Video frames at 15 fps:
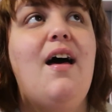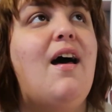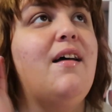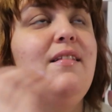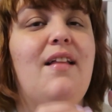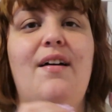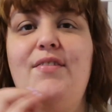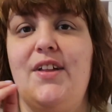a
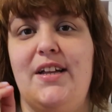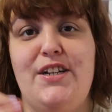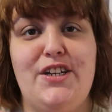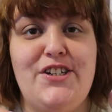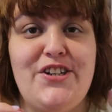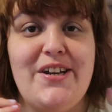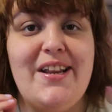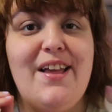lovely
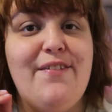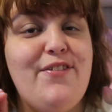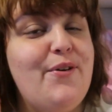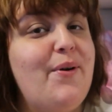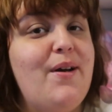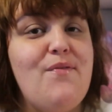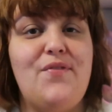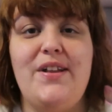addition. If
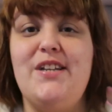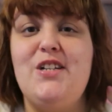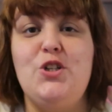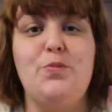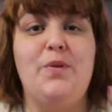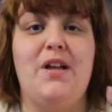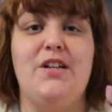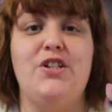you are a
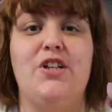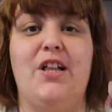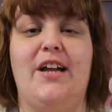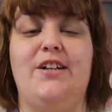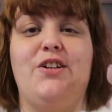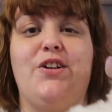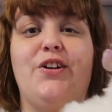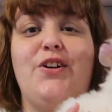vintage plush
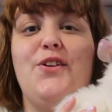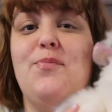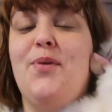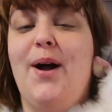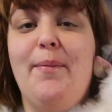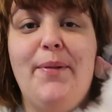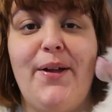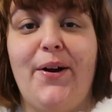collector, you
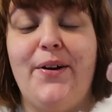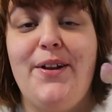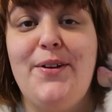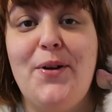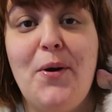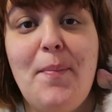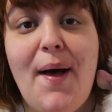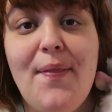probably already
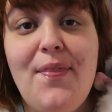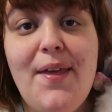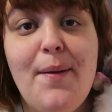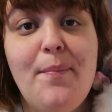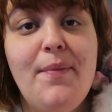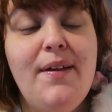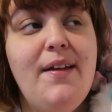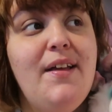know about
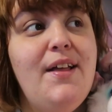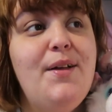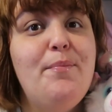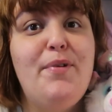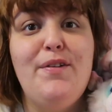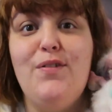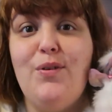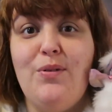them,
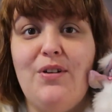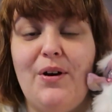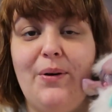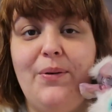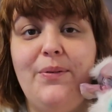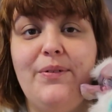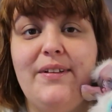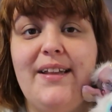but if you
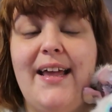don't,